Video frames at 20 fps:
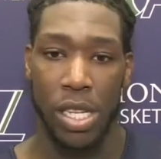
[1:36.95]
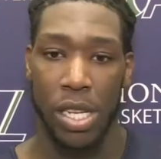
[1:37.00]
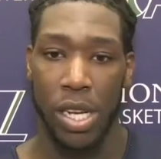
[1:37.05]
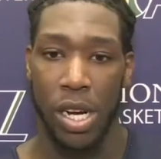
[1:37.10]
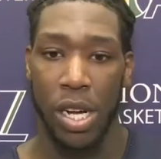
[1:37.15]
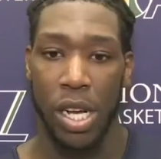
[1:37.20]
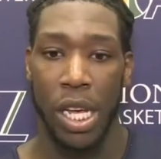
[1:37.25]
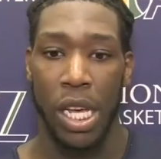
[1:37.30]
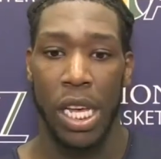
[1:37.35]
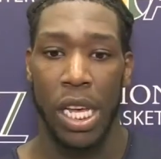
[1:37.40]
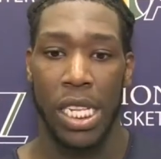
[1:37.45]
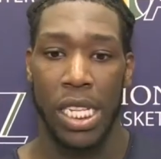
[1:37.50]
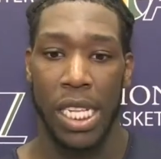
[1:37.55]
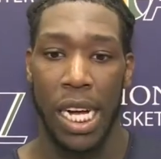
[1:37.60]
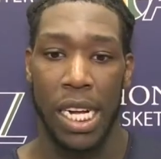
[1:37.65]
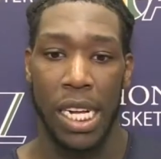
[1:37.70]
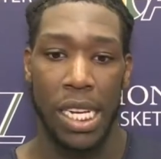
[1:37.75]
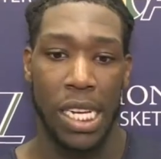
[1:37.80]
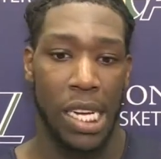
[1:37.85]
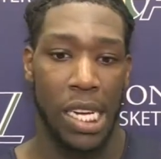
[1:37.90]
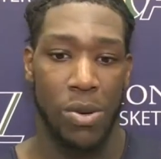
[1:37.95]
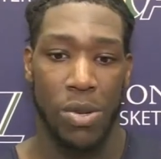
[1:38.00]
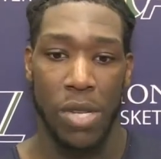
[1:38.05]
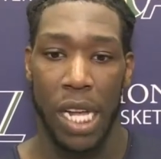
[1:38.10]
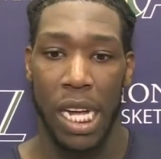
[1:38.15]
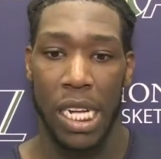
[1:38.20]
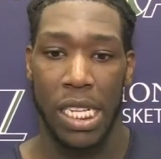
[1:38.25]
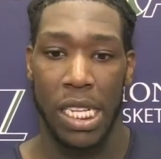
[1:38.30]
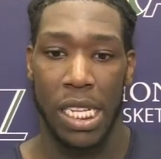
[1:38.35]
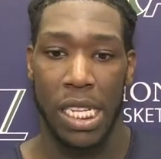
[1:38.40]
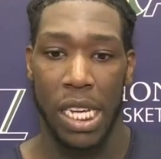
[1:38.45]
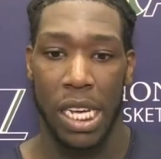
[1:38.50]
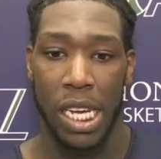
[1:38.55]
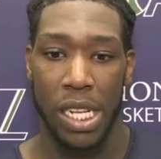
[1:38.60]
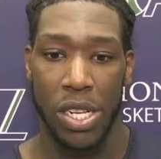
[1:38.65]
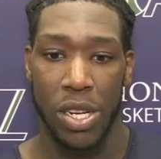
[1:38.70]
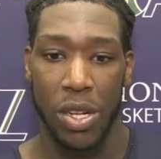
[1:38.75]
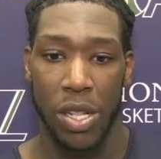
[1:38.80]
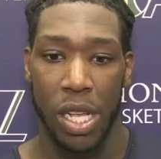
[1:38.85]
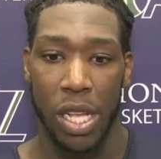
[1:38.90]
So it was honestly
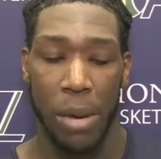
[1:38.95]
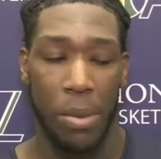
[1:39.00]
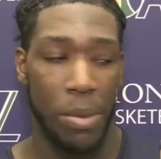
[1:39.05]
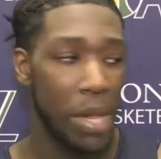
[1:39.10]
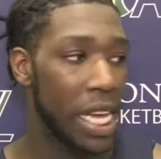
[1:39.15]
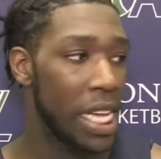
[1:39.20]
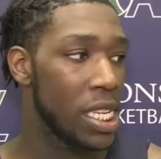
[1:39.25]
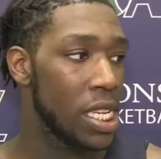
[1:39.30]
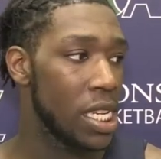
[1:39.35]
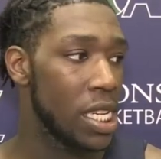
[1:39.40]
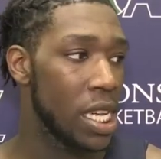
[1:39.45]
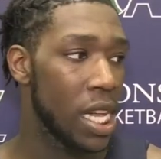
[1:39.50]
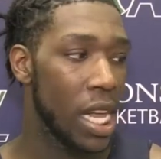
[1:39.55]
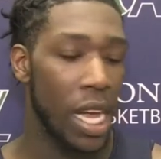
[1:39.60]
and truly a blessing,